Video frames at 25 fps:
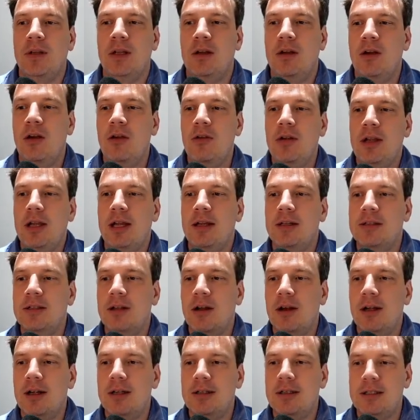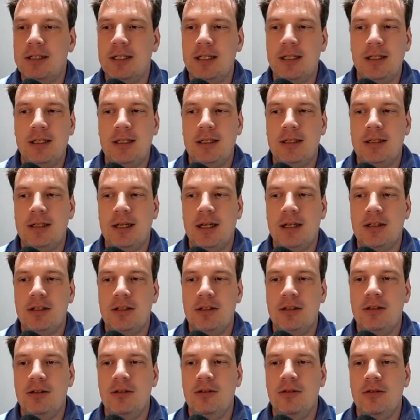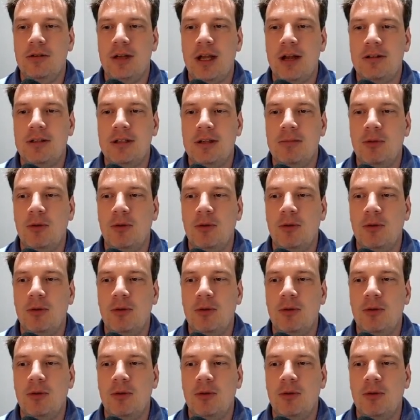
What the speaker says: Okay, it's got ticket -2 cow say moo moo